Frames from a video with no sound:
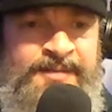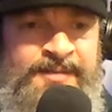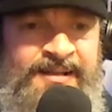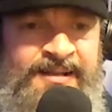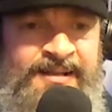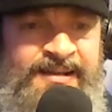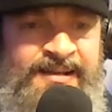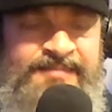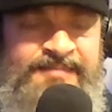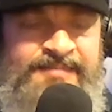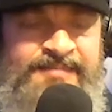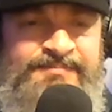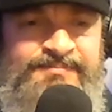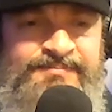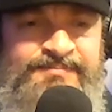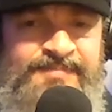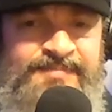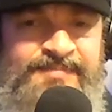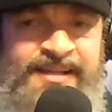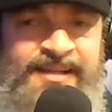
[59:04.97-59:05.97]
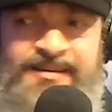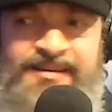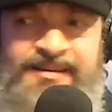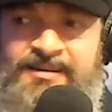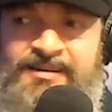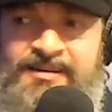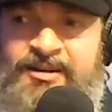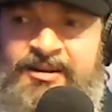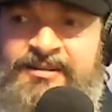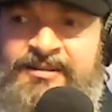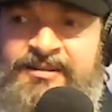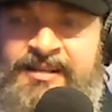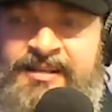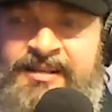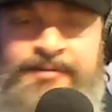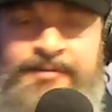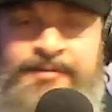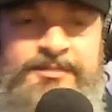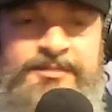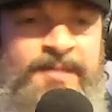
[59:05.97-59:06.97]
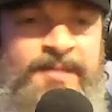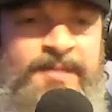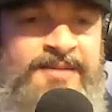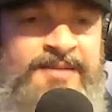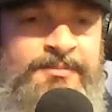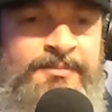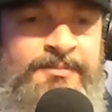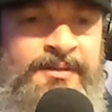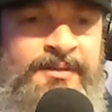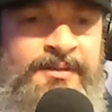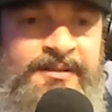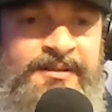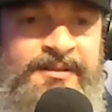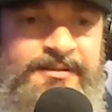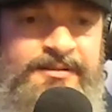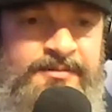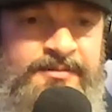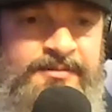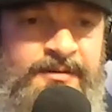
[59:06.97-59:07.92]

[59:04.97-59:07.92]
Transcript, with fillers: I had like hardly any responsibilities.